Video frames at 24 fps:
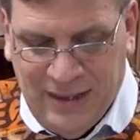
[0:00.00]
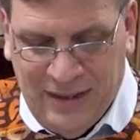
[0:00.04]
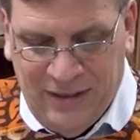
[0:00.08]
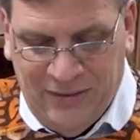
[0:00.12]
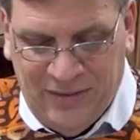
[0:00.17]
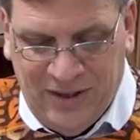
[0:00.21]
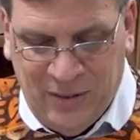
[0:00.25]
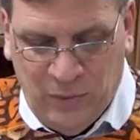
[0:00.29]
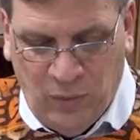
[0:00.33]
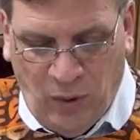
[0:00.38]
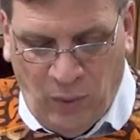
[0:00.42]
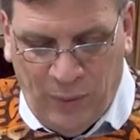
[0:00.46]
You
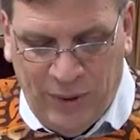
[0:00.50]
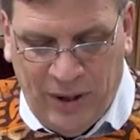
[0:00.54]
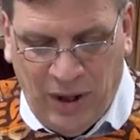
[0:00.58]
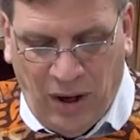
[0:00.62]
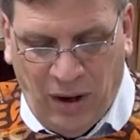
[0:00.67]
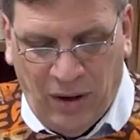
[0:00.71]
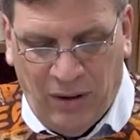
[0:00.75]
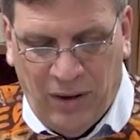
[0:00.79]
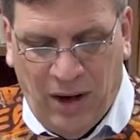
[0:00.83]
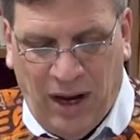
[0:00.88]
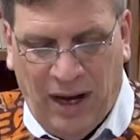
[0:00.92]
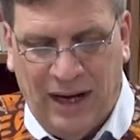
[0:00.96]
see, what we
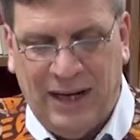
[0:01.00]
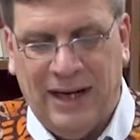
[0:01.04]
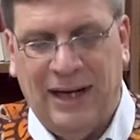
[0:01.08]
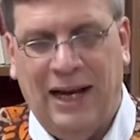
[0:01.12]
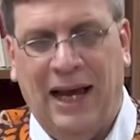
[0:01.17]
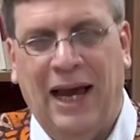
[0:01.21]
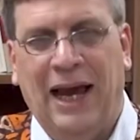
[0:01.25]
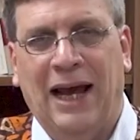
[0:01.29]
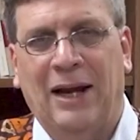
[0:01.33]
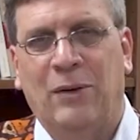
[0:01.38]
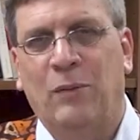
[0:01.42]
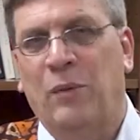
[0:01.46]
are not
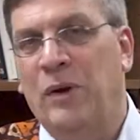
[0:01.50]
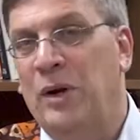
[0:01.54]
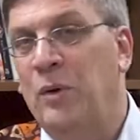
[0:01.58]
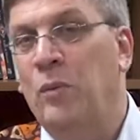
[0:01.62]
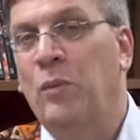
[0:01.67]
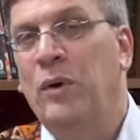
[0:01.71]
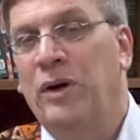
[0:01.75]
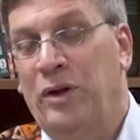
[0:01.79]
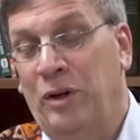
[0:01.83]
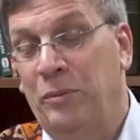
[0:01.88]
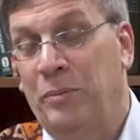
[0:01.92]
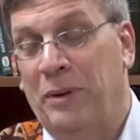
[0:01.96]
yet, we
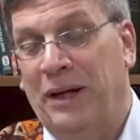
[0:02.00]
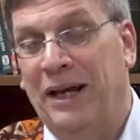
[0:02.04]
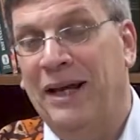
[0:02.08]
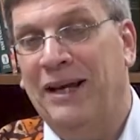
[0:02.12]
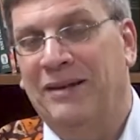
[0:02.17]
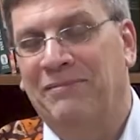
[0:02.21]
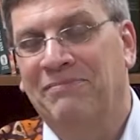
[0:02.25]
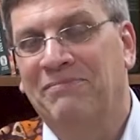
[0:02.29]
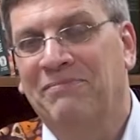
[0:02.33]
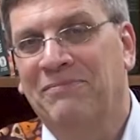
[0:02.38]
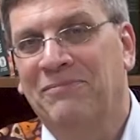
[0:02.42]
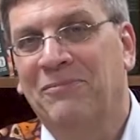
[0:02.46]
will
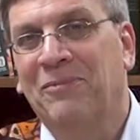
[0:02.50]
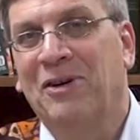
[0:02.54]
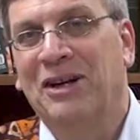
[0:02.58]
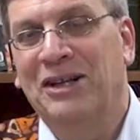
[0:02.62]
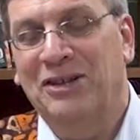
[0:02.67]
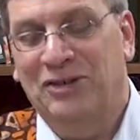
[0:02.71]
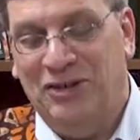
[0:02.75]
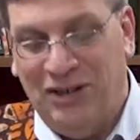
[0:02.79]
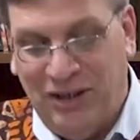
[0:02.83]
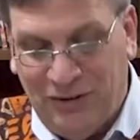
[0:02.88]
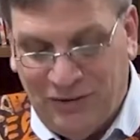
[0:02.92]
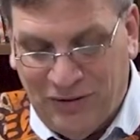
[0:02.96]
be
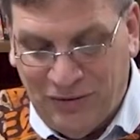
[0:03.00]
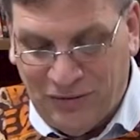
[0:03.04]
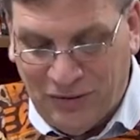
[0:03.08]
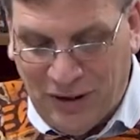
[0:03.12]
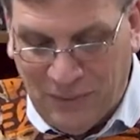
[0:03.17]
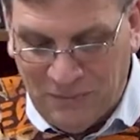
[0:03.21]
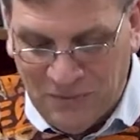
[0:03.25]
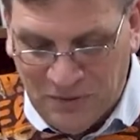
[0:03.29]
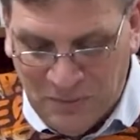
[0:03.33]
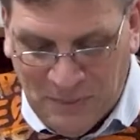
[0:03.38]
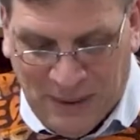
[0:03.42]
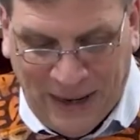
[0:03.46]
when Jesus
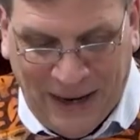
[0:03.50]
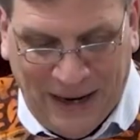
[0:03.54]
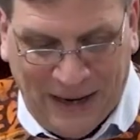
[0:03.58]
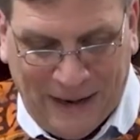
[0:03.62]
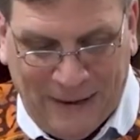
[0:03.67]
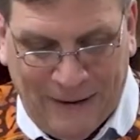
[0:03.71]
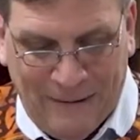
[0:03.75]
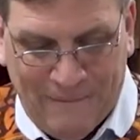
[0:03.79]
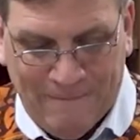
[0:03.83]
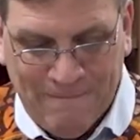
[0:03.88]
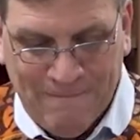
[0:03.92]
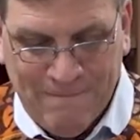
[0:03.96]
comes back.
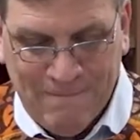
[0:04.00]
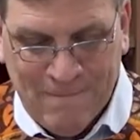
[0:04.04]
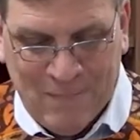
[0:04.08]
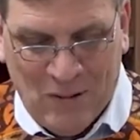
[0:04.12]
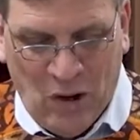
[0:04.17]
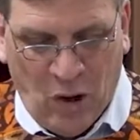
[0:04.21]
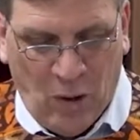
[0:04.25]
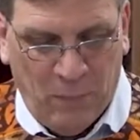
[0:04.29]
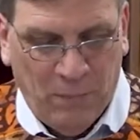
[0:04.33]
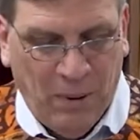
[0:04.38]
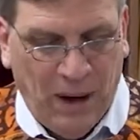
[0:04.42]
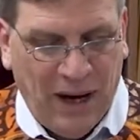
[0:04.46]

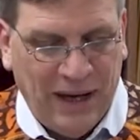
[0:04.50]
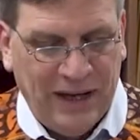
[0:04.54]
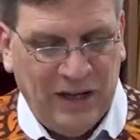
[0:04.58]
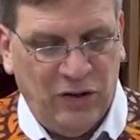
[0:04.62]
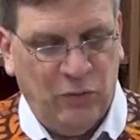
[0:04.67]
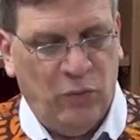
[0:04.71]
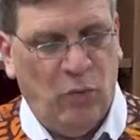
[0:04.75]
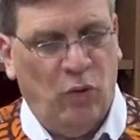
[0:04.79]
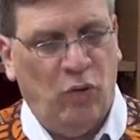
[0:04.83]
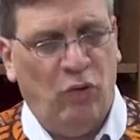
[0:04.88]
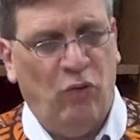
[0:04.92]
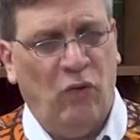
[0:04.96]
Our
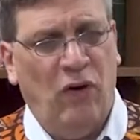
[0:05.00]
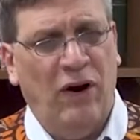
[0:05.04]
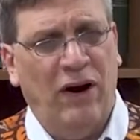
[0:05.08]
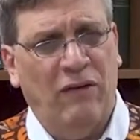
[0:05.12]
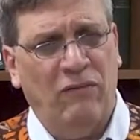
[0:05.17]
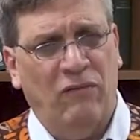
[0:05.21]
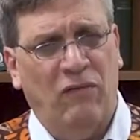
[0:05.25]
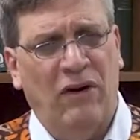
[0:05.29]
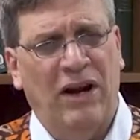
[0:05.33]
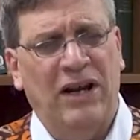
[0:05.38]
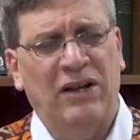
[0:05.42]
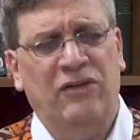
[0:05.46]
bodies will
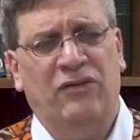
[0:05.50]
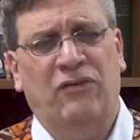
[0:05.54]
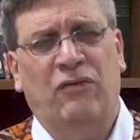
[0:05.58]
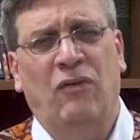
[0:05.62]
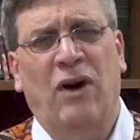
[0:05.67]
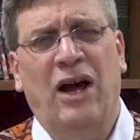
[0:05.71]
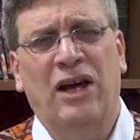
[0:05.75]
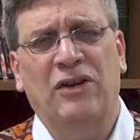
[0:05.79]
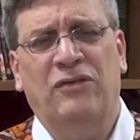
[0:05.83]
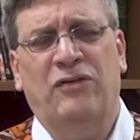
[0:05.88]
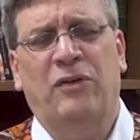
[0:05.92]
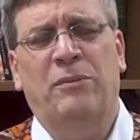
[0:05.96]
raise,
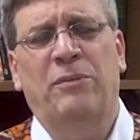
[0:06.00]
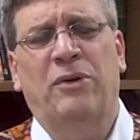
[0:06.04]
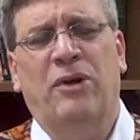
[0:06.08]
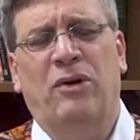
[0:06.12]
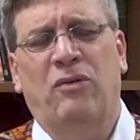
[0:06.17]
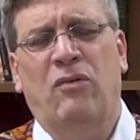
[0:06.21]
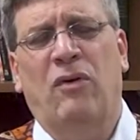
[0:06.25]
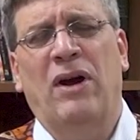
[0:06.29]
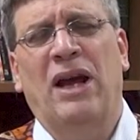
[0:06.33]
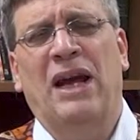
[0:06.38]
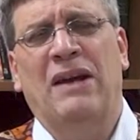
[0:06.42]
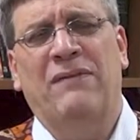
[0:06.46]
rise from the
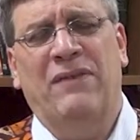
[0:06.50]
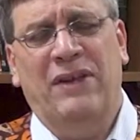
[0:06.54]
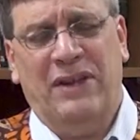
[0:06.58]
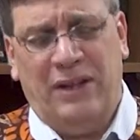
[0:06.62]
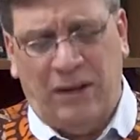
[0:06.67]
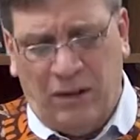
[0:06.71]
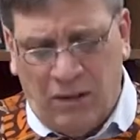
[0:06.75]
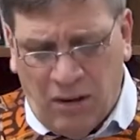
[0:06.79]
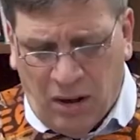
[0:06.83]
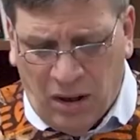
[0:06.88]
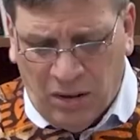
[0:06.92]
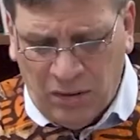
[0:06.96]
grave at
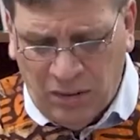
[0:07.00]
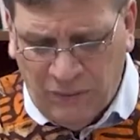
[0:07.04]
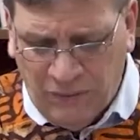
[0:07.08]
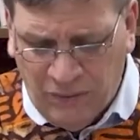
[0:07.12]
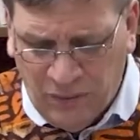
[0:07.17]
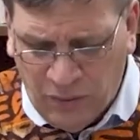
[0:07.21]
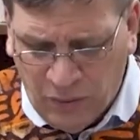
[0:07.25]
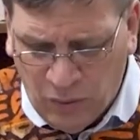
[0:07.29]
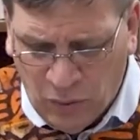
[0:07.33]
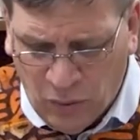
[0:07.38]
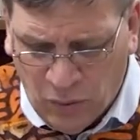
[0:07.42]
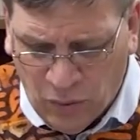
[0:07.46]
the call
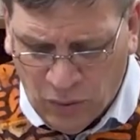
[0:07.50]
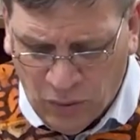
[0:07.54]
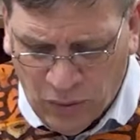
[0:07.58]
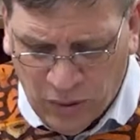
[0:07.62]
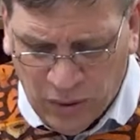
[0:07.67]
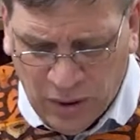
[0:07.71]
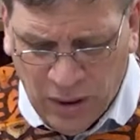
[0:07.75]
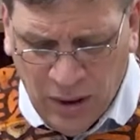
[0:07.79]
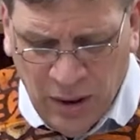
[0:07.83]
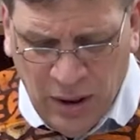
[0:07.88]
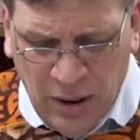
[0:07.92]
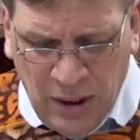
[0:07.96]
of the
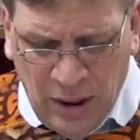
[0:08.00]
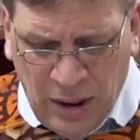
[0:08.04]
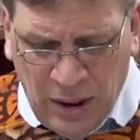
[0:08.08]
Lord.